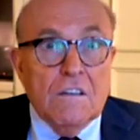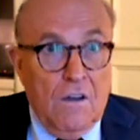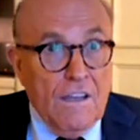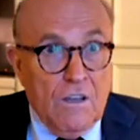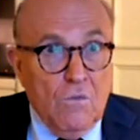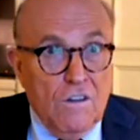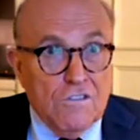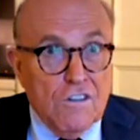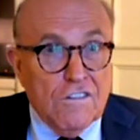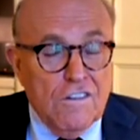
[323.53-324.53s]
like it was
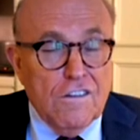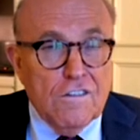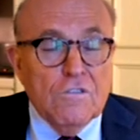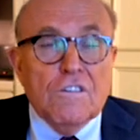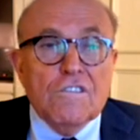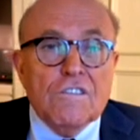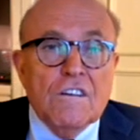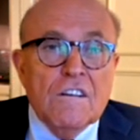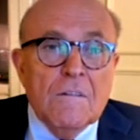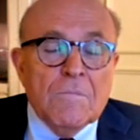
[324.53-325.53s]
Justice Souter's,
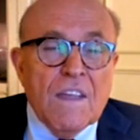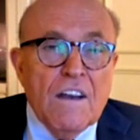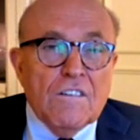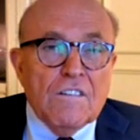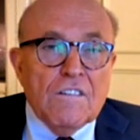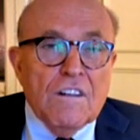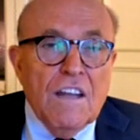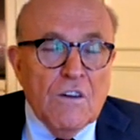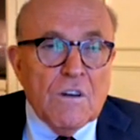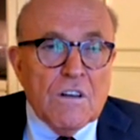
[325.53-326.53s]
that it's
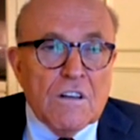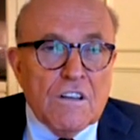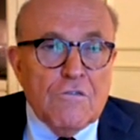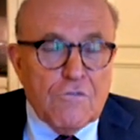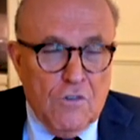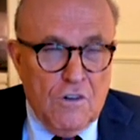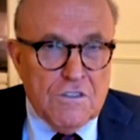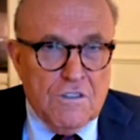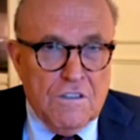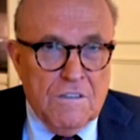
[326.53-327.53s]
inherently
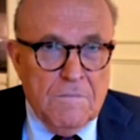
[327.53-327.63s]
fraudulent.